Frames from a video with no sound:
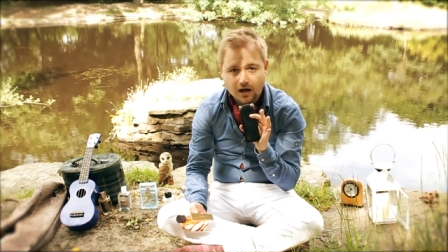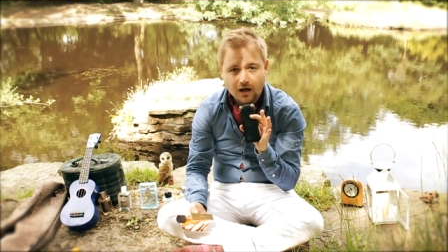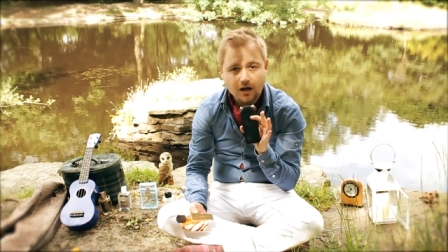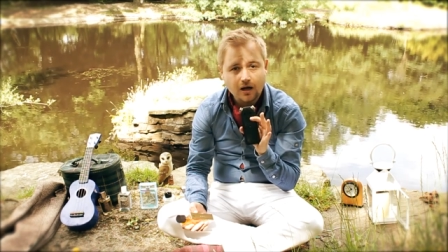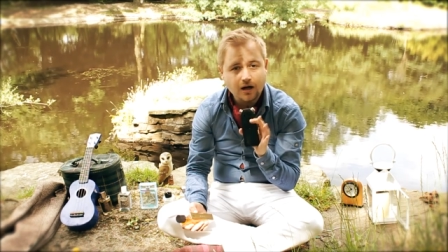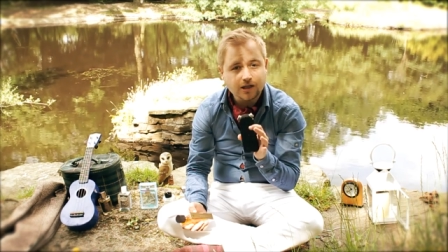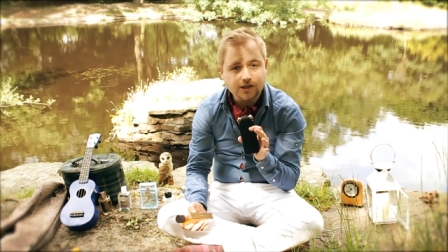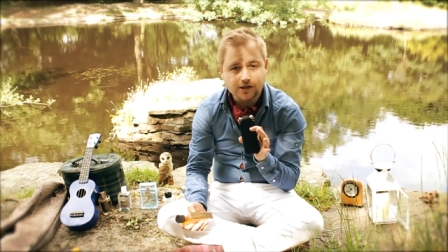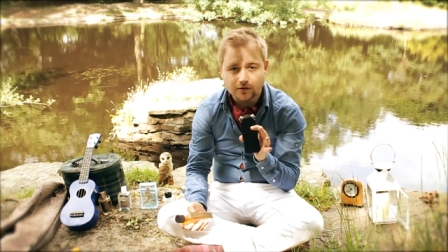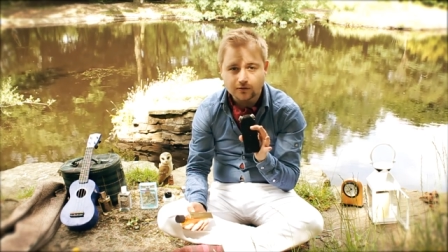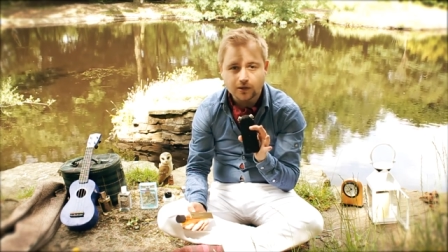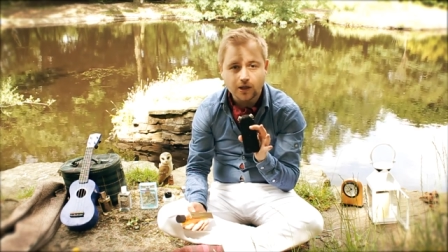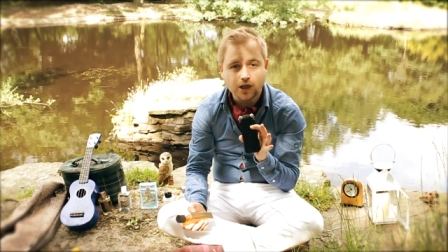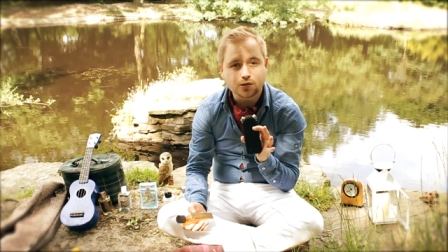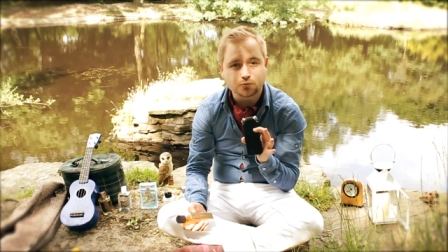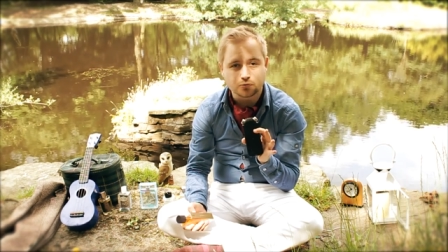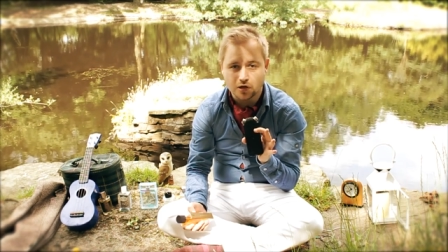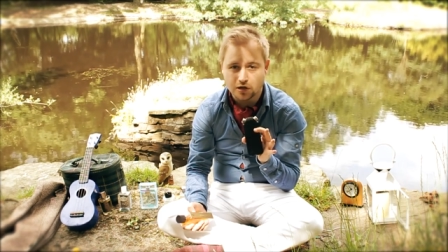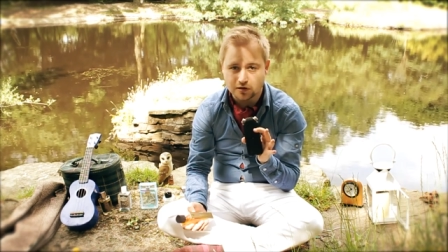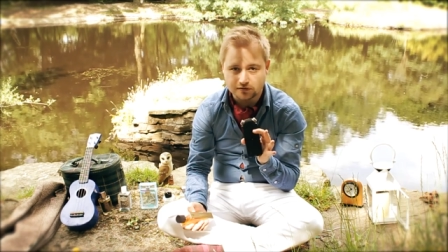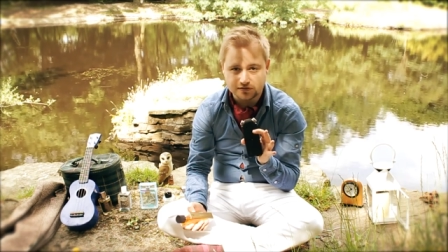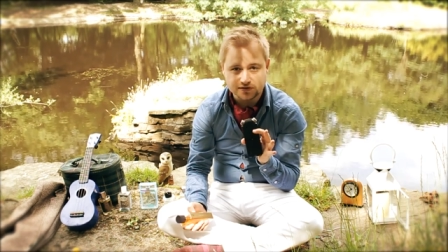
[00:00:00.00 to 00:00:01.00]
I don't like
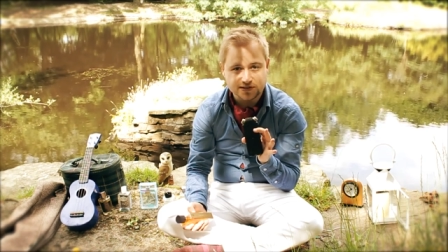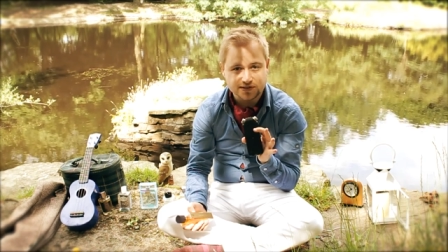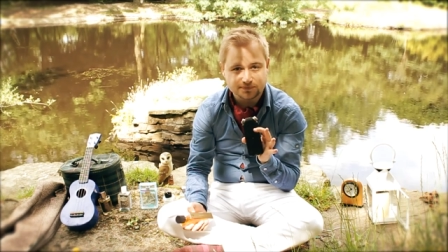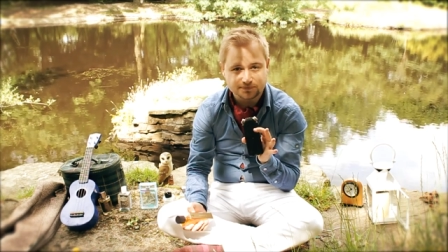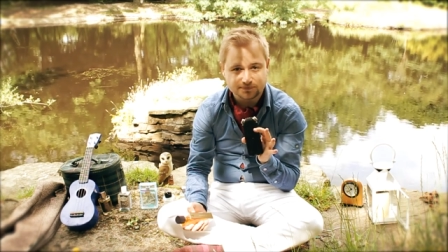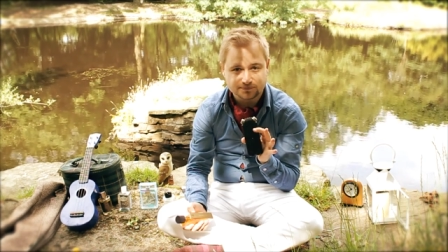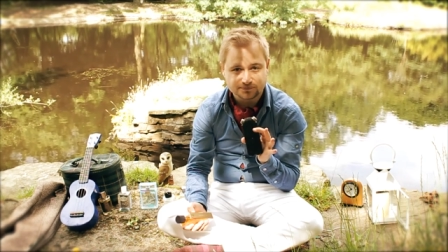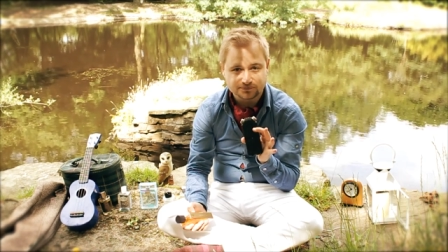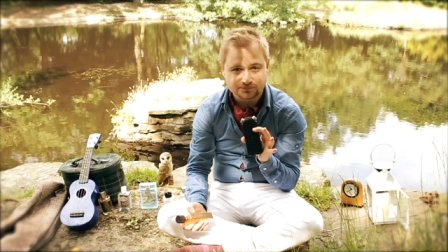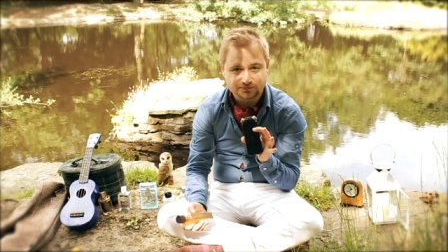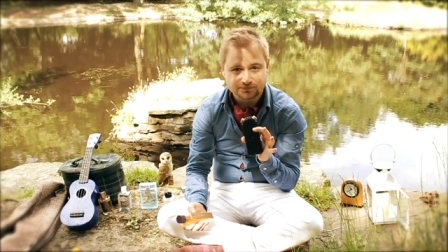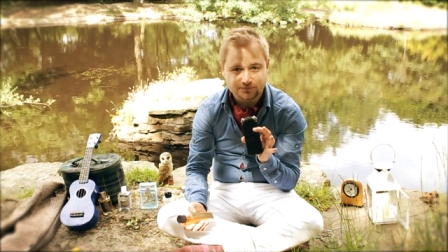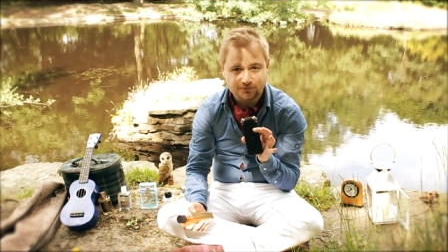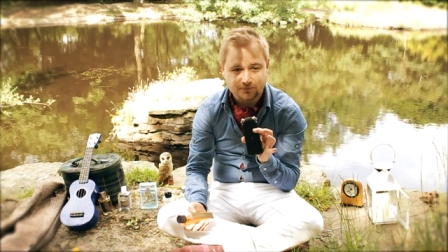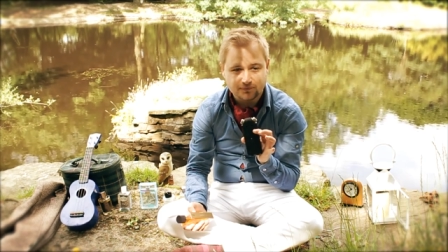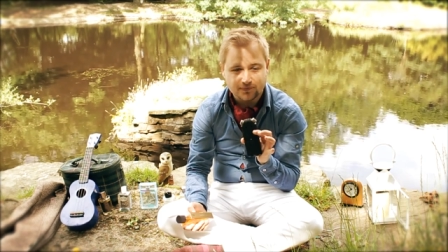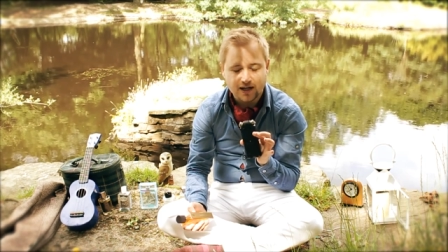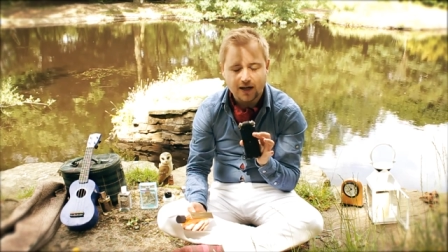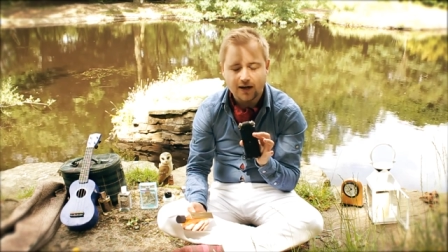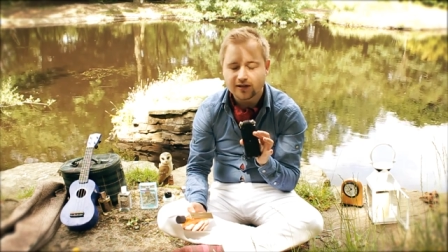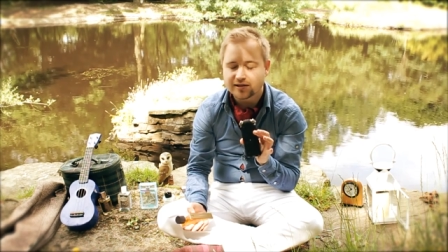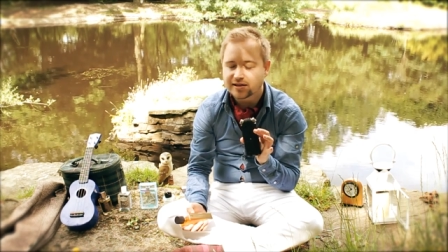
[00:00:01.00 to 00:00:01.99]
Rose.
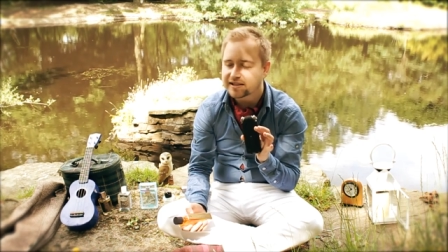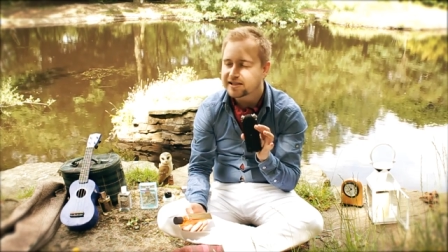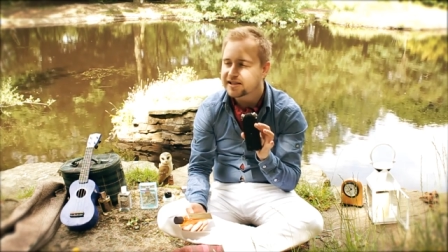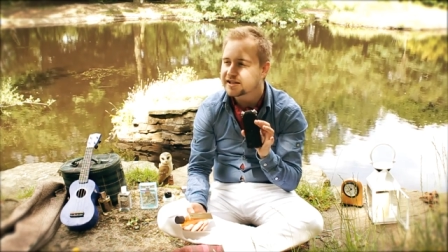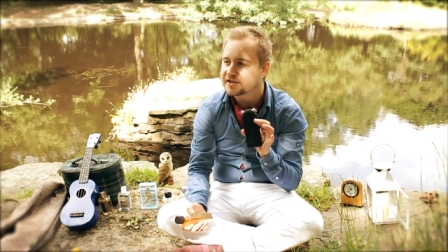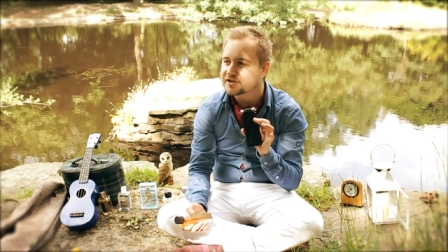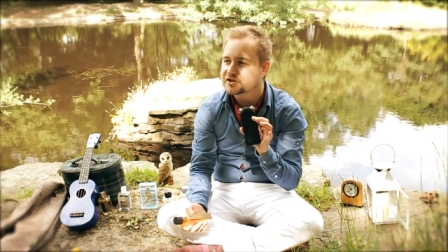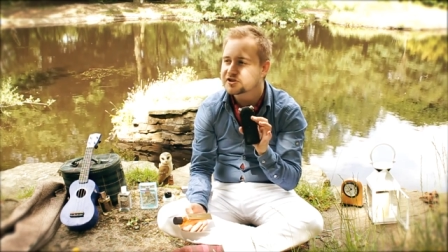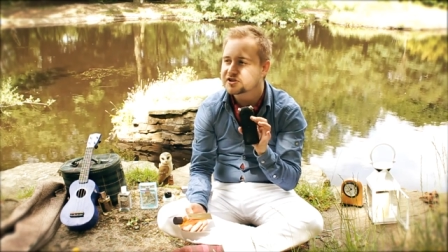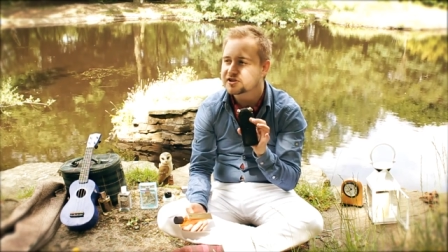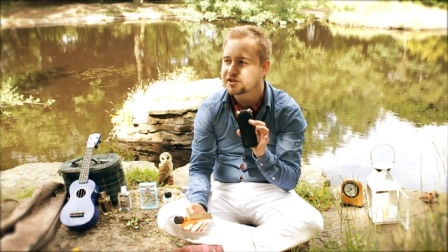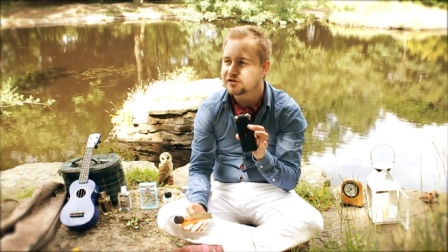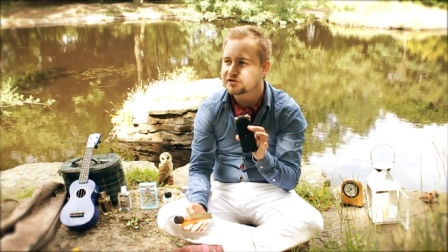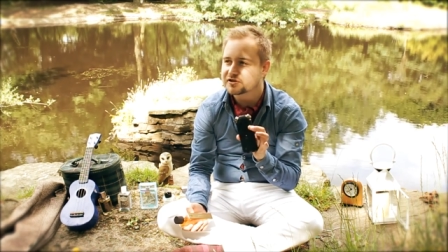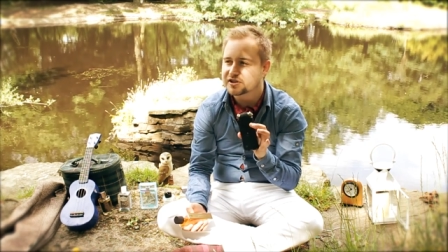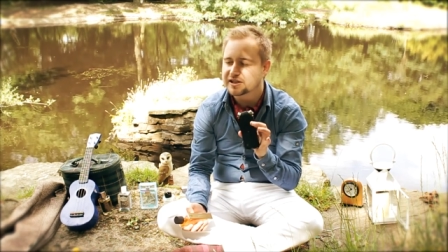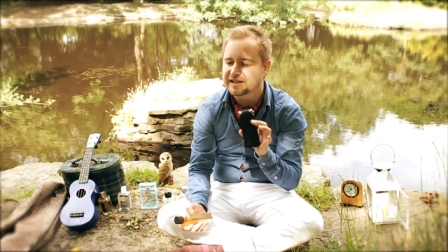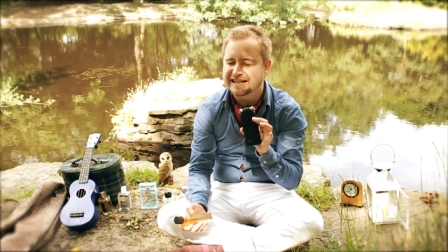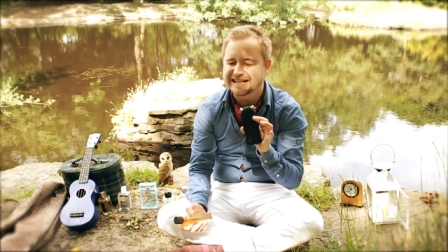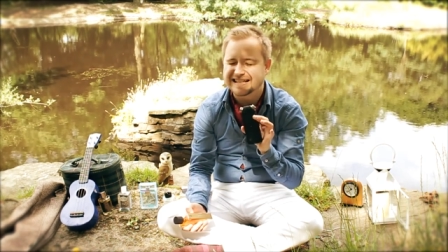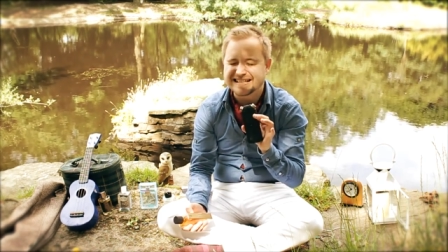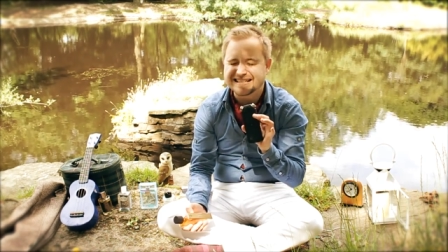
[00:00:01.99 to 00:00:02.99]
I think it's such
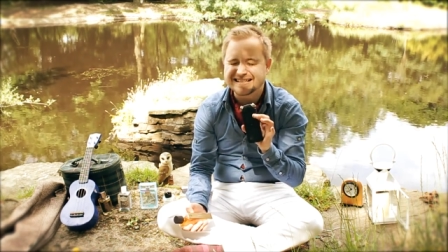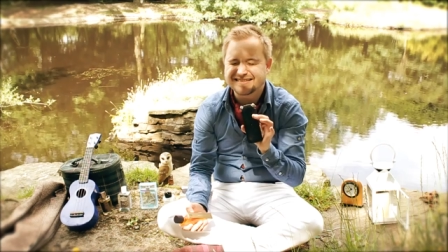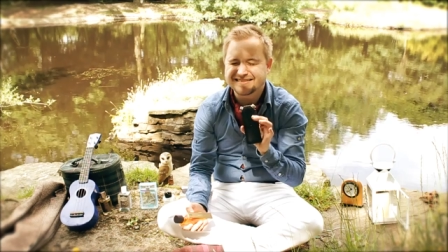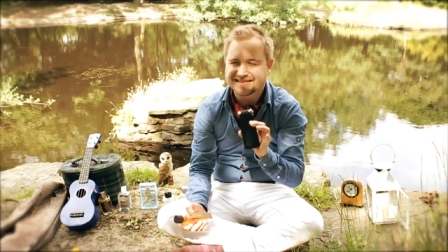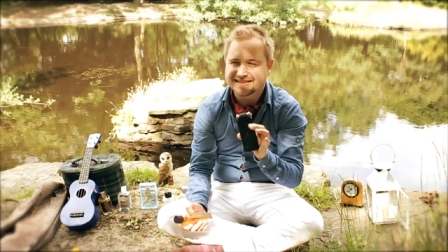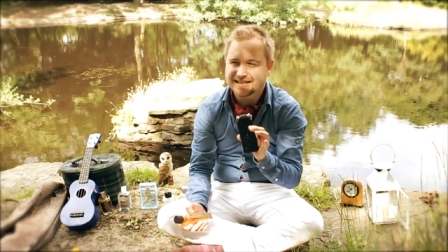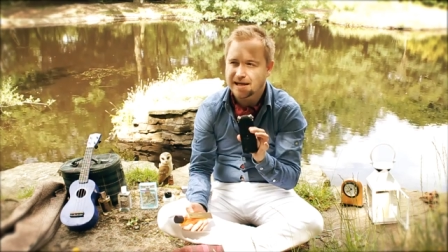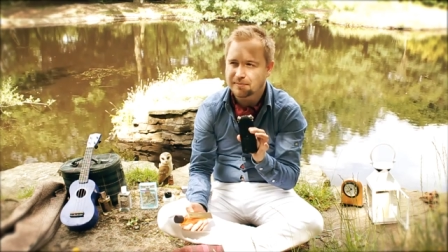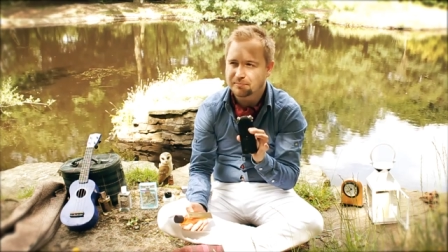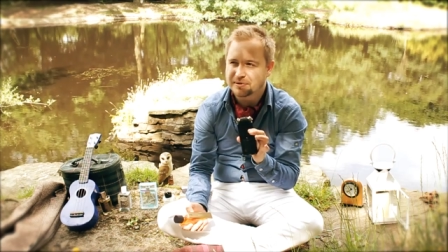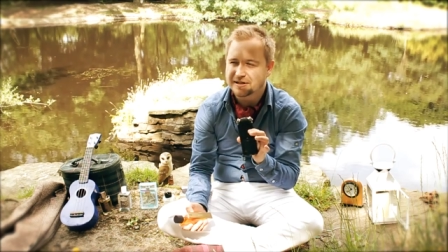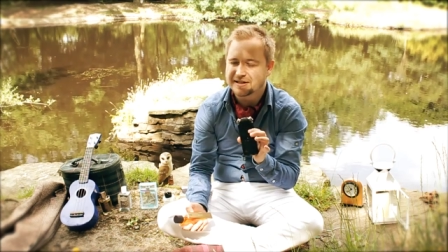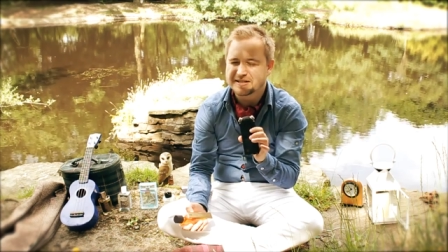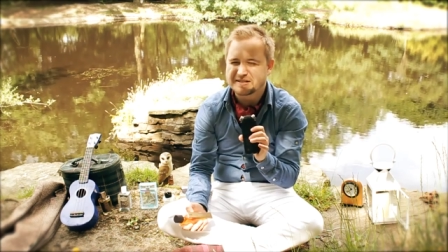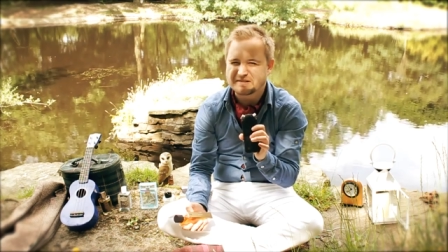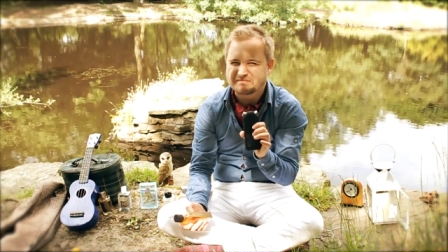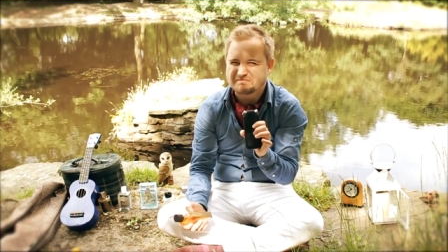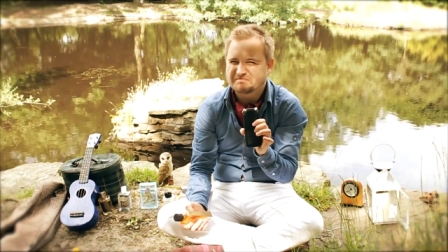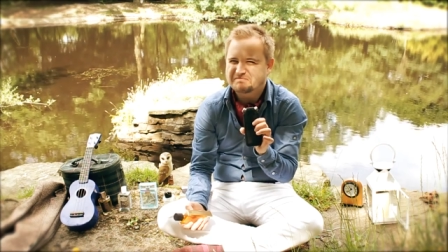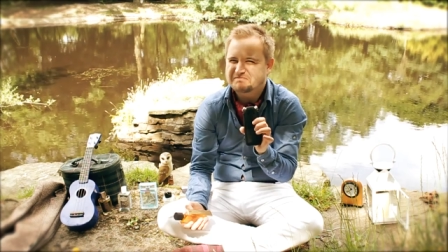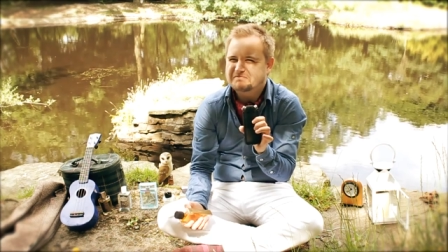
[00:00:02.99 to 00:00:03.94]
an insipid,